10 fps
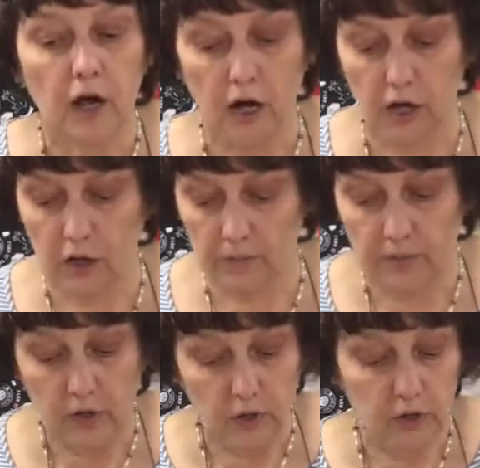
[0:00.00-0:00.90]
Um,
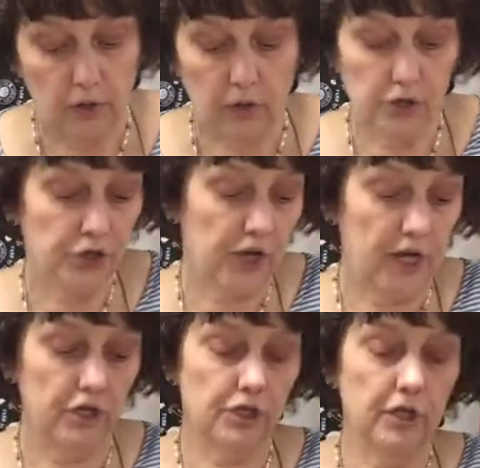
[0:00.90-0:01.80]
you can
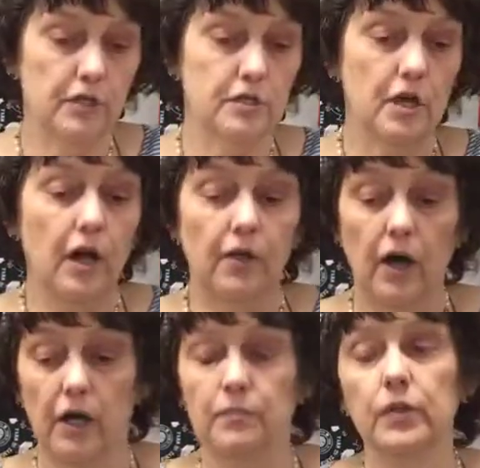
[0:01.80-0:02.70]
change this.
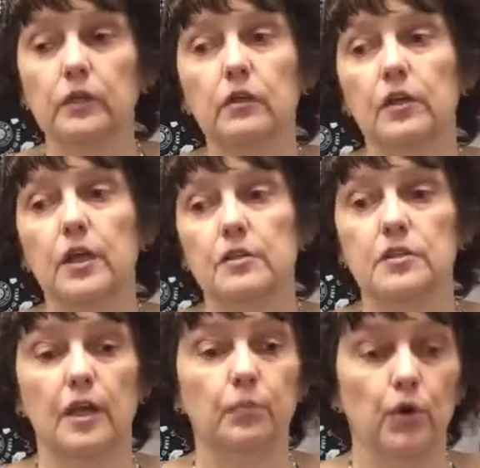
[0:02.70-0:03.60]
Um, the little
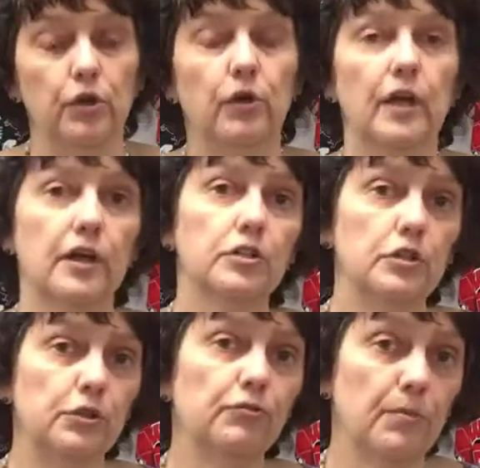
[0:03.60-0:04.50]
kid's apron you can
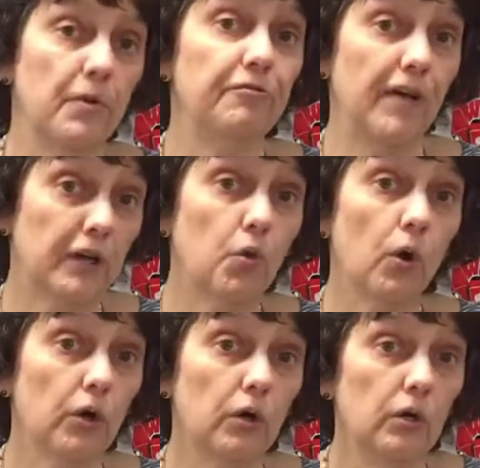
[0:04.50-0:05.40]
actually do from a fat
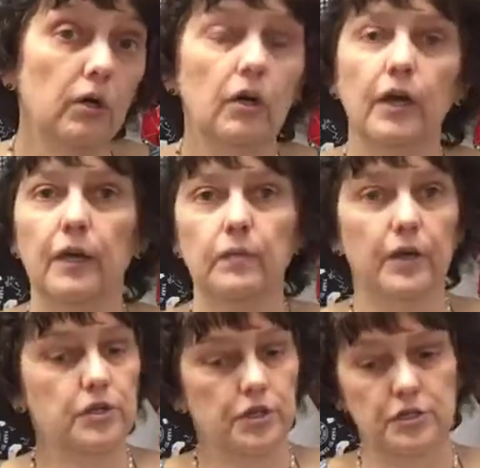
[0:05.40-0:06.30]
quarter. It
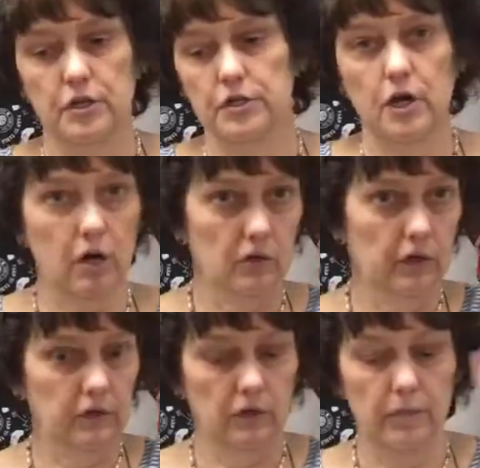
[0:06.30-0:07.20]
makes just a
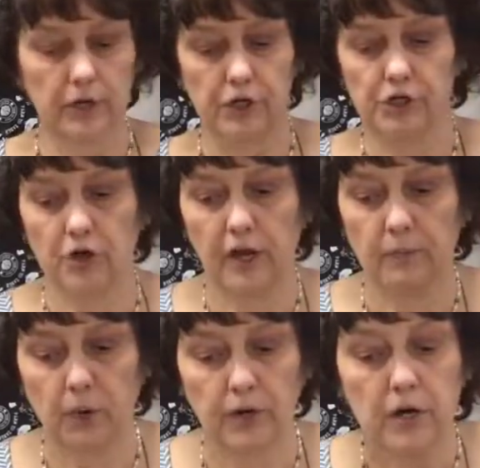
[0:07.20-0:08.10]
darling little miniature
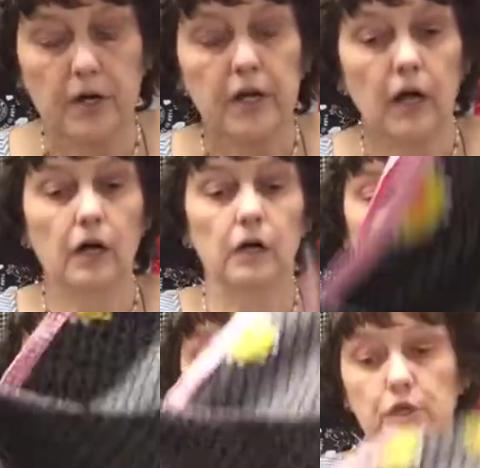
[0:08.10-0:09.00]
apron.
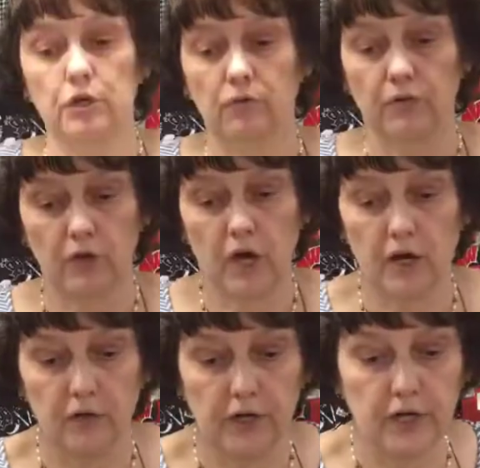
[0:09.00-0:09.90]
Um, really cute for the
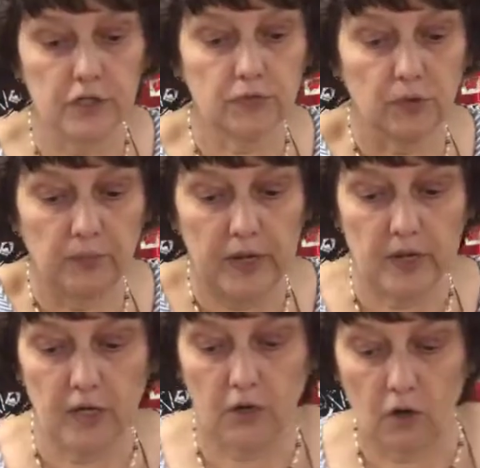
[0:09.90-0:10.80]
holidays, for
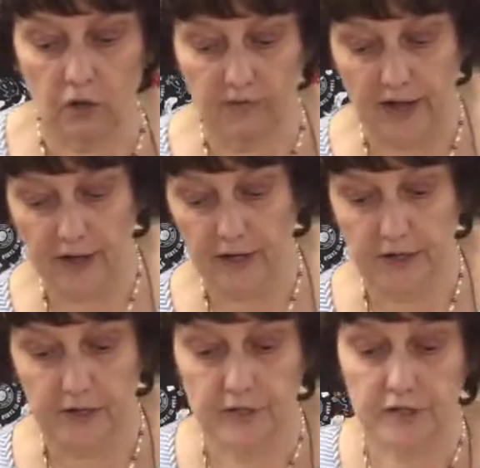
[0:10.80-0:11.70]
baking, all of that
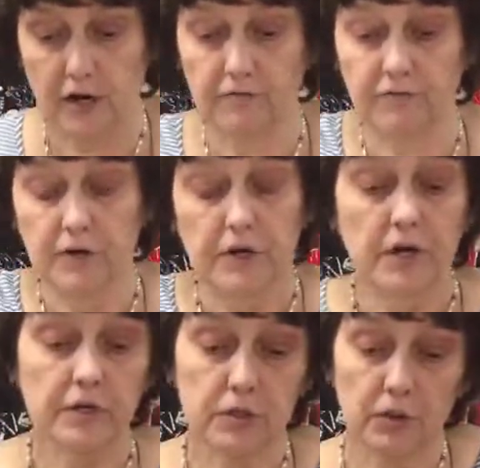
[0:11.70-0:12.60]
kind of stuff.
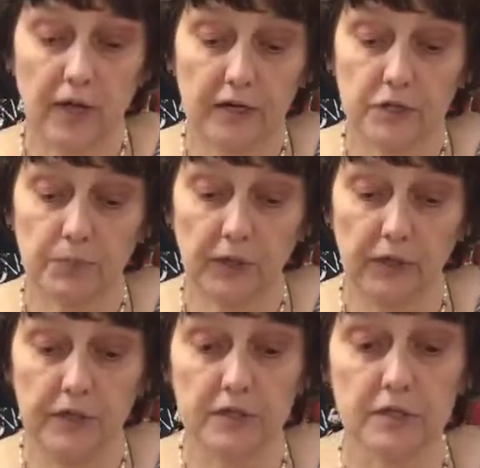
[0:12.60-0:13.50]
So that is
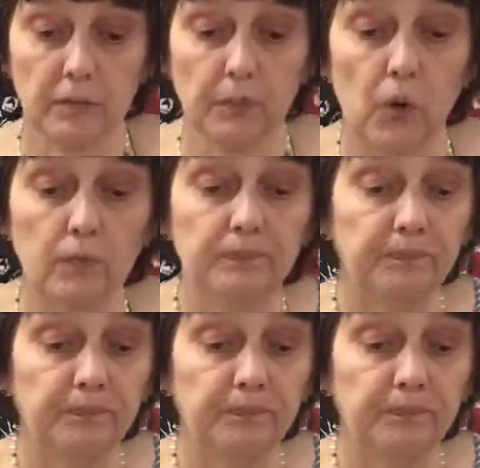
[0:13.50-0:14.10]
plain and simple.